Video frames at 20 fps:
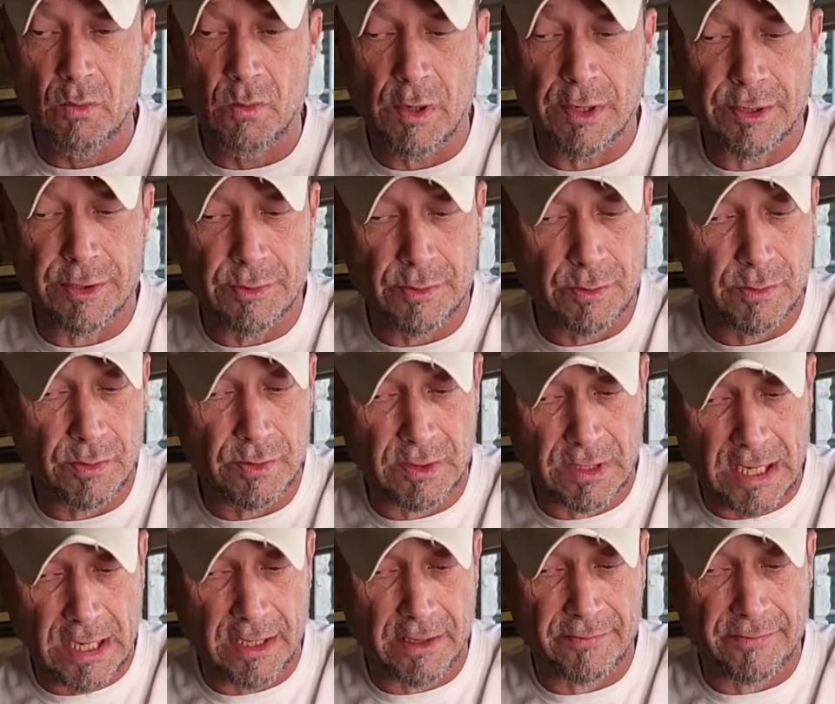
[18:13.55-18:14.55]
what you
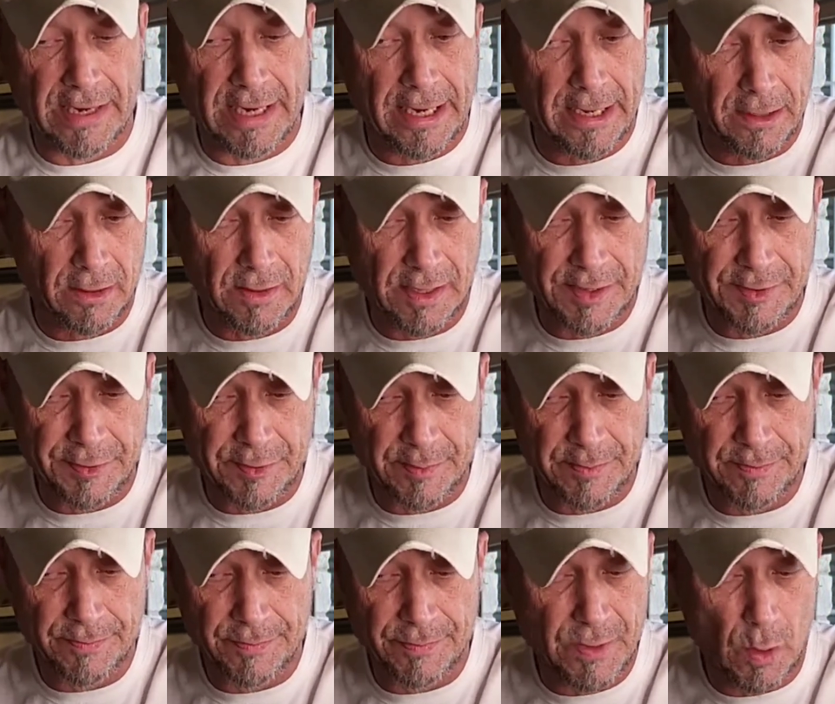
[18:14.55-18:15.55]
kind of analyze
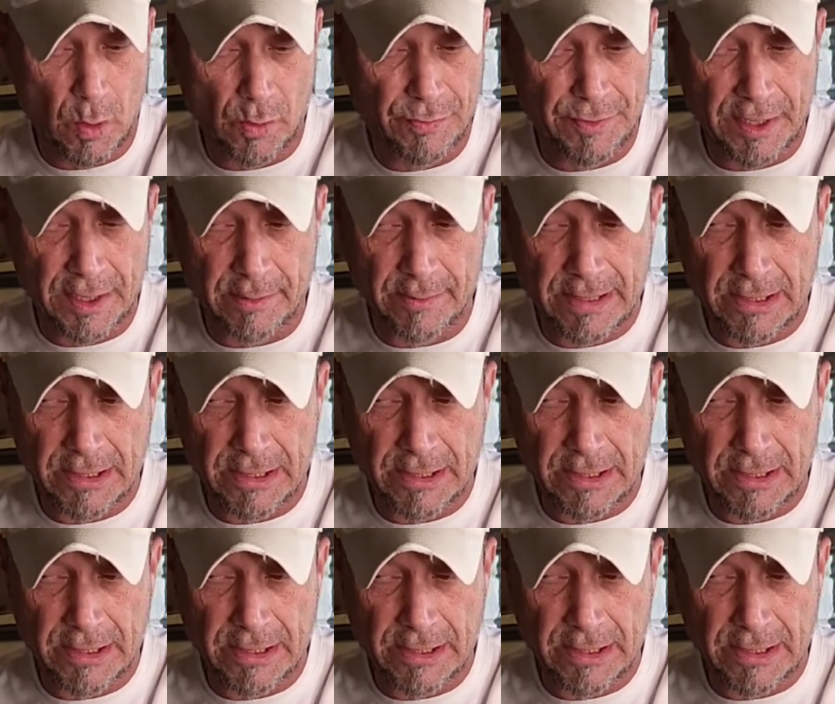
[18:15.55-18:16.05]
the whole thing